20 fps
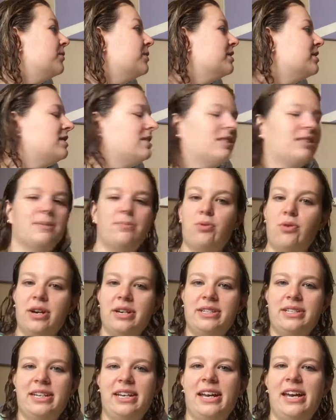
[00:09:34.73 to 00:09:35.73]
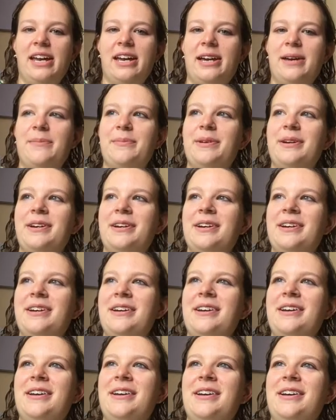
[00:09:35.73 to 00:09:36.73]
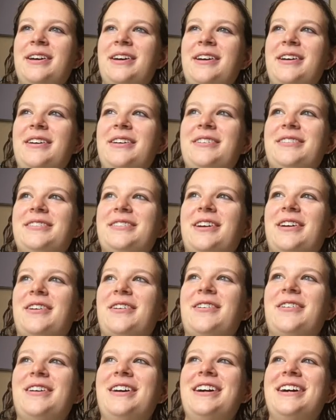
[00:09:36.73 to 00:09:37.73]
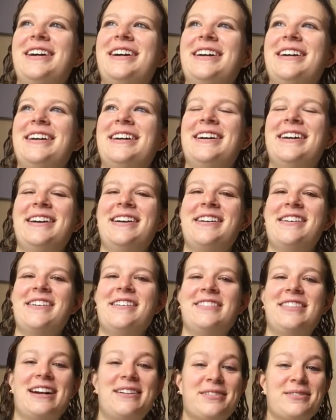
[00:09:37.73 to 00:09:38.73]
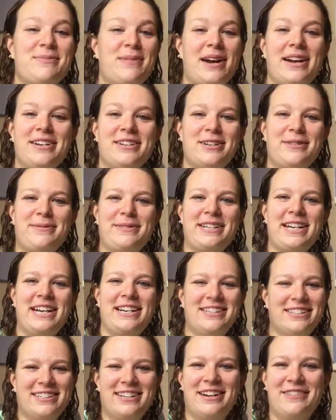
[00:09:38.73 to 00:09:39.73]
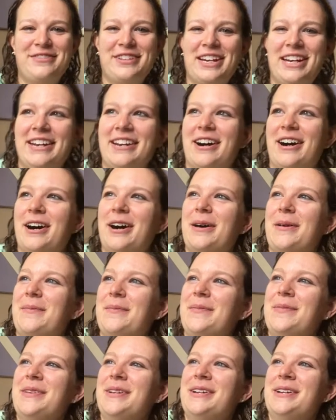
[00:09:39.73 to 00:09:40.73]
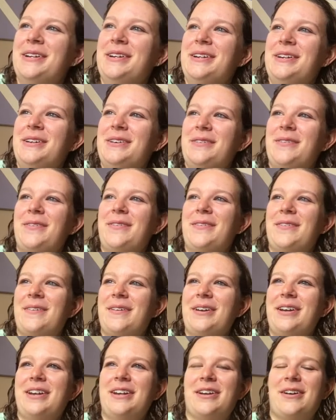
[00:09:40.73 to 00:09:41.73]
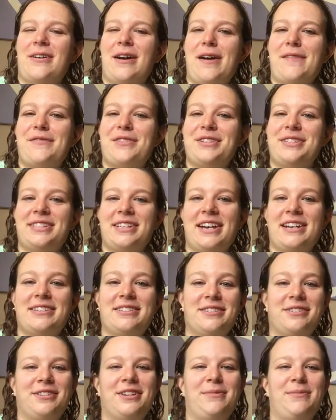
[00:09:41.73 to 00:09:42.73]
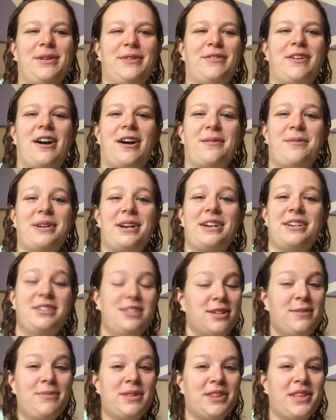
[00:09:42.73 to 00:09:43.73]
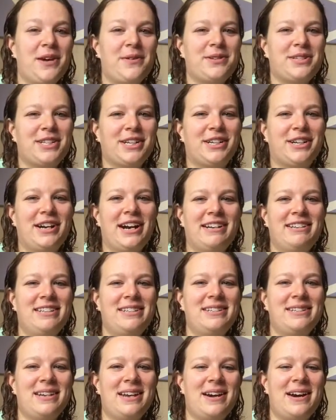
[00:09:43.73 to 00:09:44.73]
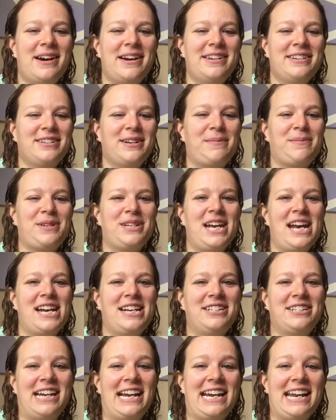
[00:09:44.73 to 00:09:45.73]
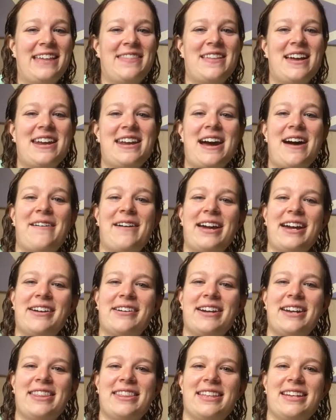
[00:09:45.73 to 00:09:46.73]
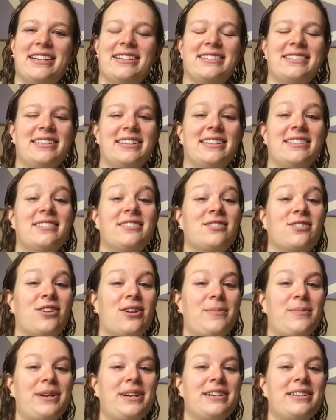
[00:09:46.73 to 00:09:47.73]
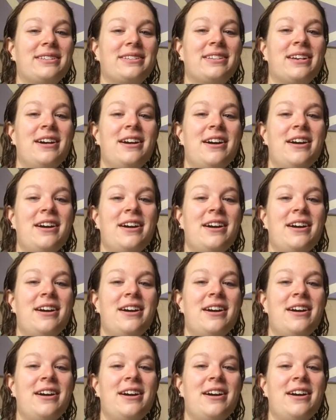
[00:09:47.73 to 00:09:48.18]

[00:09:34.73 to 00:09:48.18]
was disappointing him. So that was my interpretation of it. Obviously I still could be wrong, but I assume that was the correct interpretation, and then now Harry thinks it is Scorpius.